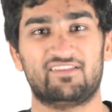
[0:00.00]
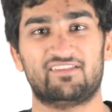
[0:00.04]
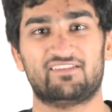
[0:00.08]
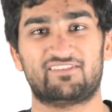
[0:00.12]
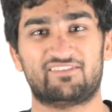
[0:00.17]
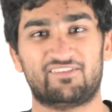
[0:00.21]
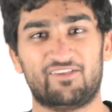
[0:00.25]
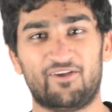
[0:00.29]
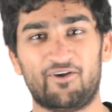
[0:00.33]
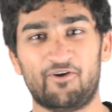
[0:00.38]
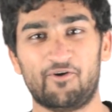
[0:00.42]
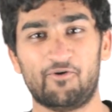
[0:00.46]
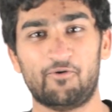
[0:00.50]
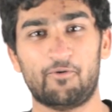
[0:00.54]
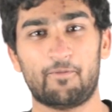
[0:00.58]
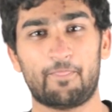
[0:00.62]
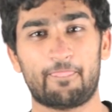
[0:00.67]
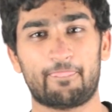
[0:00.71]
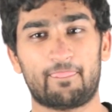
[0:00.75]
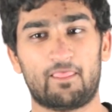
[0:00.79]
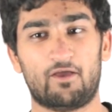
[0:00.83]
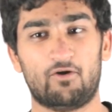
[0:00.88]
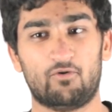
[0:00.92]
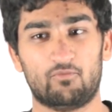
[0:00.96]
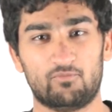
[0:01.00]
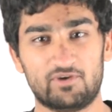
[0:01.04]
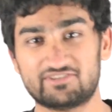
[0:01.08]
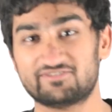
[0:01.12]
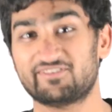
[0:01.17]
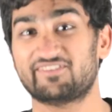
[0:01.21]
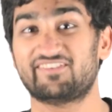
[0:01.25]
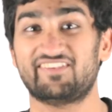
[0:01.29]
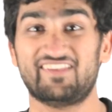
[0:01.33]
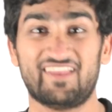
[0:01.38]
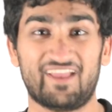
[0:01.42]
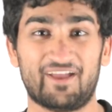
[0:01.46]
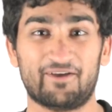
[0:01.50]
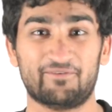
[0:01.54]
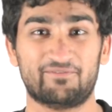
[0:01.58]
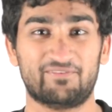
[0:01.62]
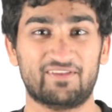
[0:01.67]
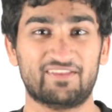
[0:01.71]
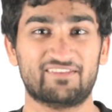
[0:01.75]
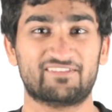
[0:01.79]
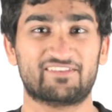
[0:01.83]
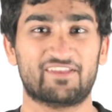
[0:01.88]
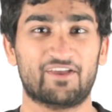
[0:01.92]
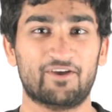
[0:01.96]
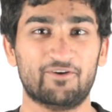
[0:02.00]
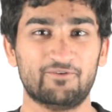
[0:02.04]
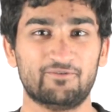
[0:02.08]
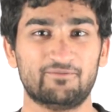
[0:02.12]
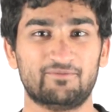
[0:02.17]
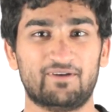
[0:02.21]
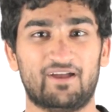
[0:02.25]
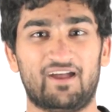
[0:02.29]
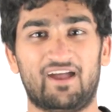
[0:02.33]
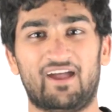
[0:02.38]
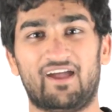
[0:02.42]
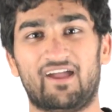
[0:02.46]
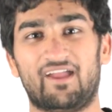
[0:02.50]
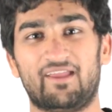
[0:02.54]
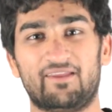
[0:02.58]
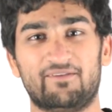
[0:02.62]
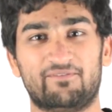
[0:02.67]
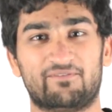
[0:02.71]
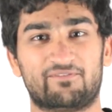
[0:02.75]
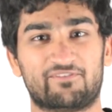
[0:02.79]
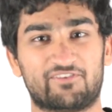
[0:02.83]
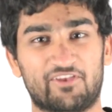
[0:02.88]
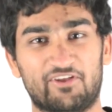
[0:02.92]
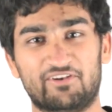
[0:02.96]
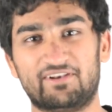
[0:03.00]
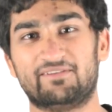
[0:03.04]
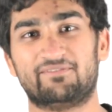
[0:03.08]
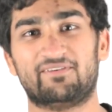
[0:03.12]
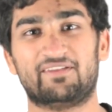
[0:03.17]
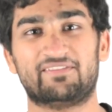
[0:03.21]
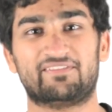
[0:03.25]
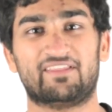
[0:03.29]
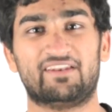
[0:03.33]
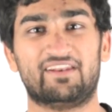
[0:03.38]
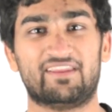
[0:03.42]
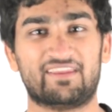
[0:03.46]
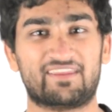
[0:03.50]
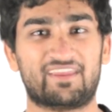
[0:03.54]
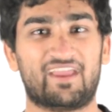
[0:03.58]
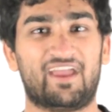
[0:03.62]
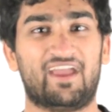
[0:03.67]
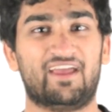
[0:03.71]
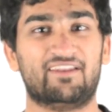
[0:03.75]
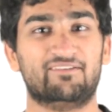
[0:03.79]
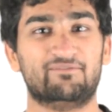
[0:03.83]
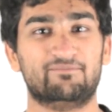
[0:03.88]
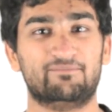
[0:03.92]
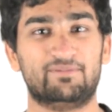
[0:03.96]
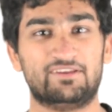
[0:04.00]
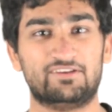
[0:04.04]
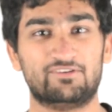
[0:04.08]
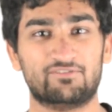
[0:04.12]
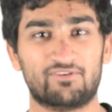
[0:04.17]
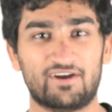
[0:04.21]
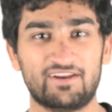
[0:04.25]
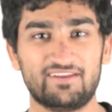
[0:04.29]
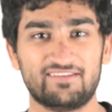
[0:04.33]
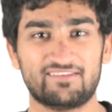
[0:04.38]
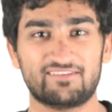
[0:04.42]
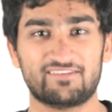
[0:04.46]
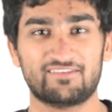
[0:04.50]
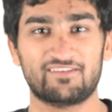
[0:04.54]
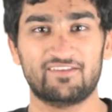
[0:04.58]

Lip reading: So we shall see how things go. I certainly think that it can be great,